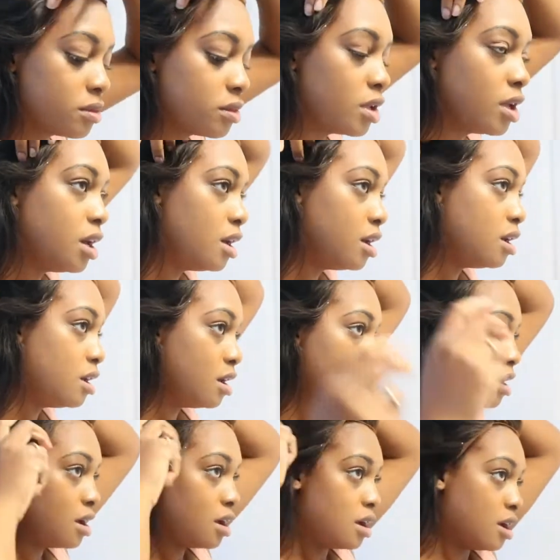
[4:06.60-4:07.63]
Okay,
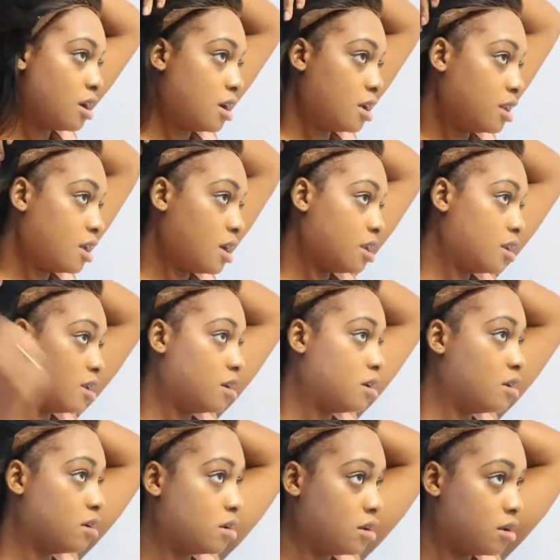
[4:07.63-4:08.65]
and then
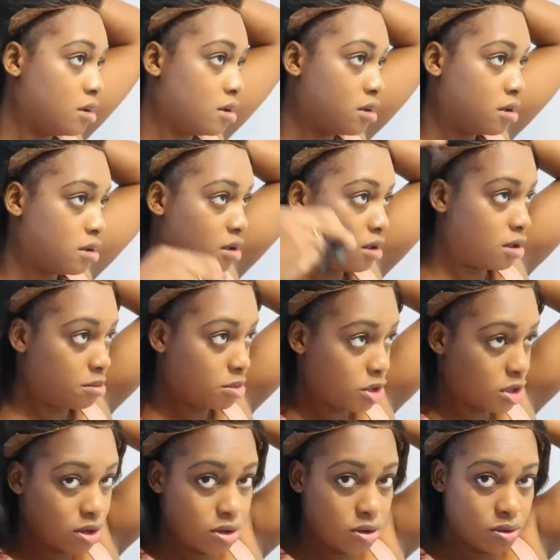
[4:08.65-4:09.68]
I'm
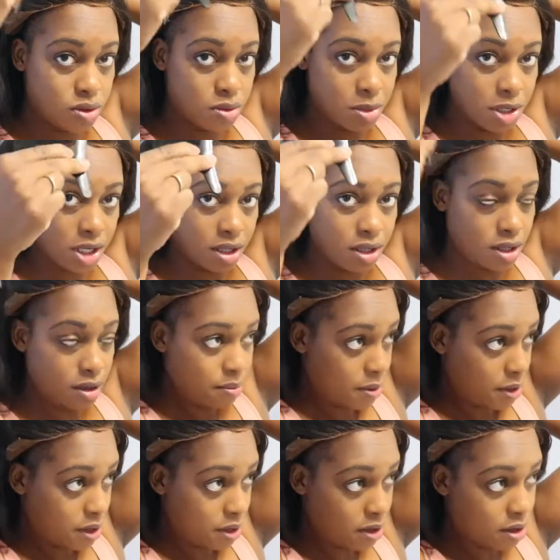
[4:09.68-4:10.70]
gonna use my
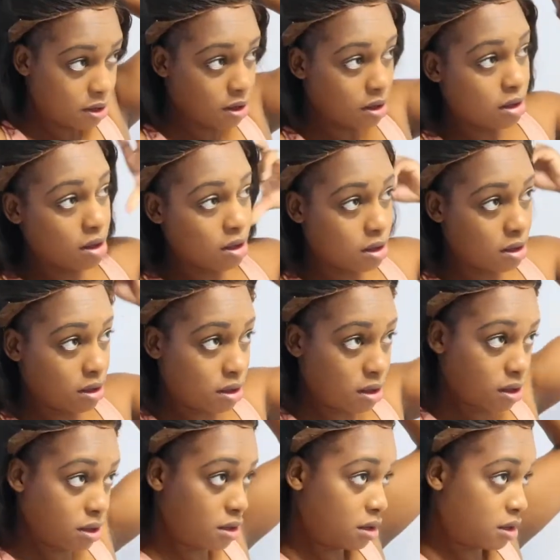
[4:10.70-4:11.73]
clip,
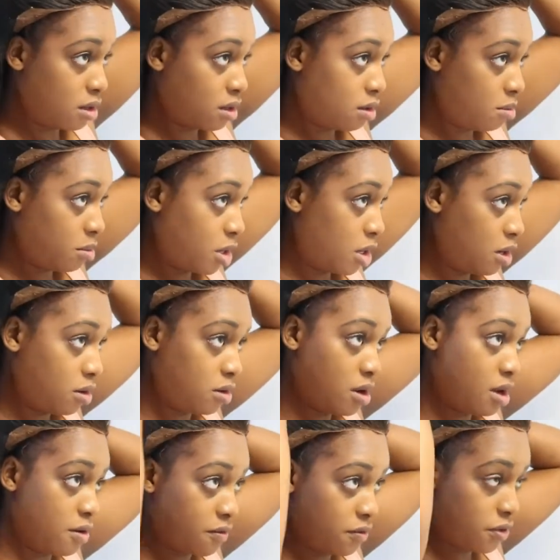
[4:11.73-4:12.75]
and I clip my hair
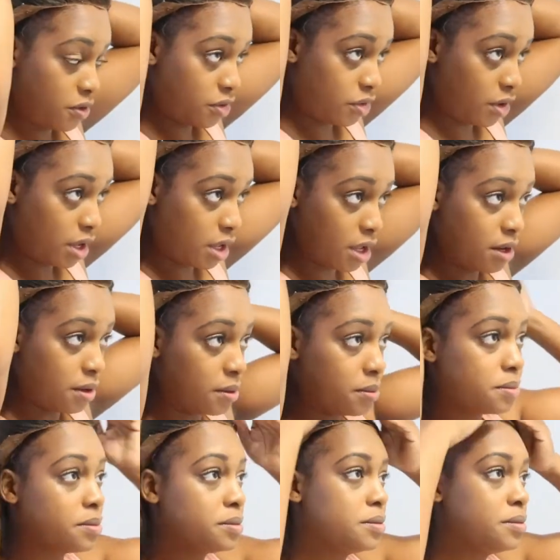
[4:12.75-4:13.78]
down for a
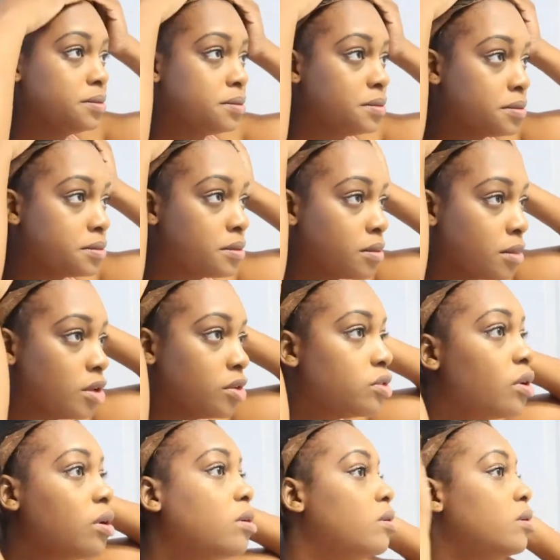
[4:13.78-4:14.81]
second.
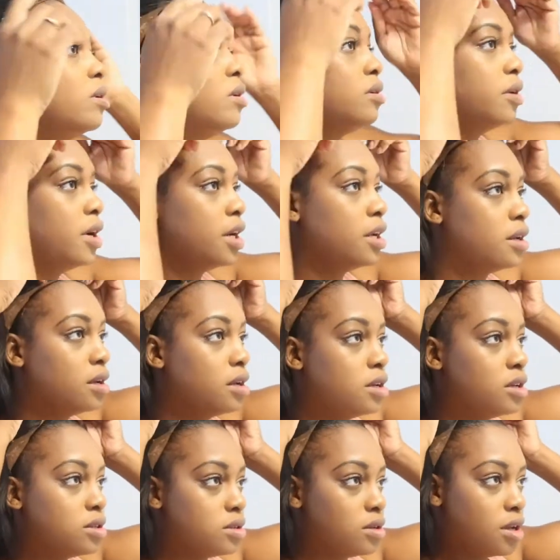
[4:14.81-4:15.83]
So all right,
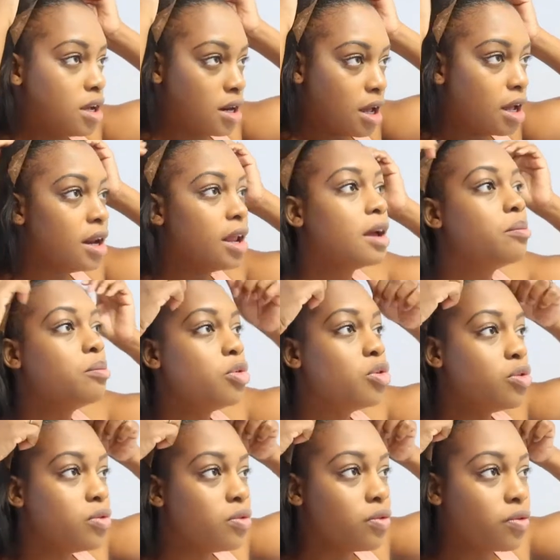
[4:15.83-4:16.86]
so then I
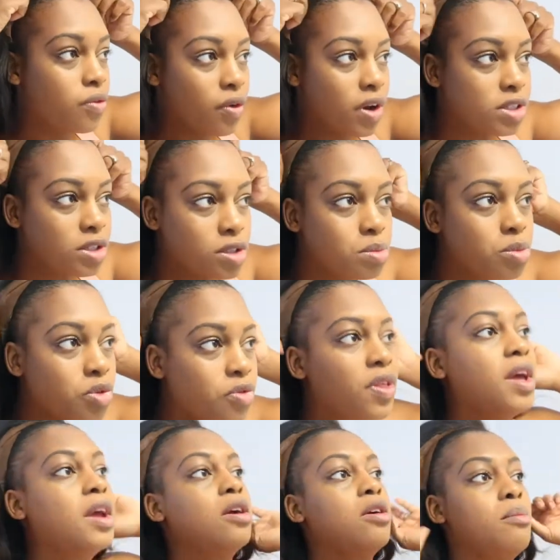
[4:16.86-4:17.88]
just move
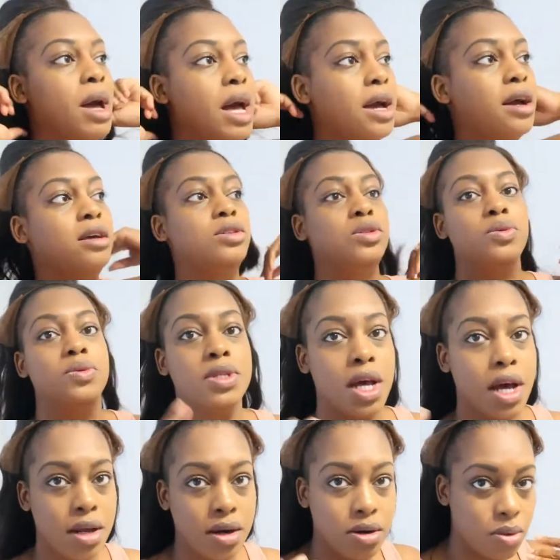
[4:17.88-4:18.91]
the hair back so it's
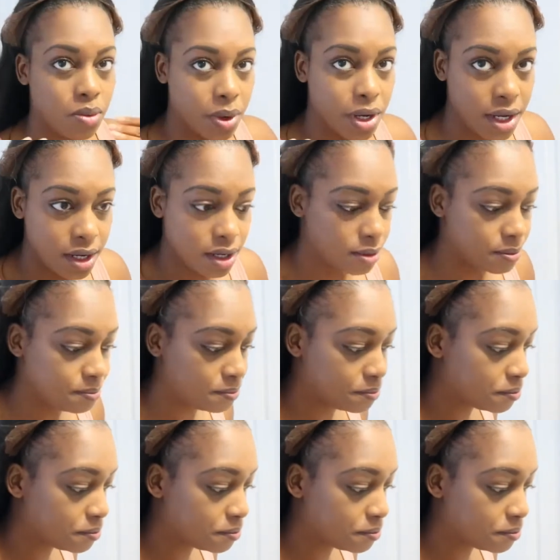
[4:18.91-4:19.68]
out of the way.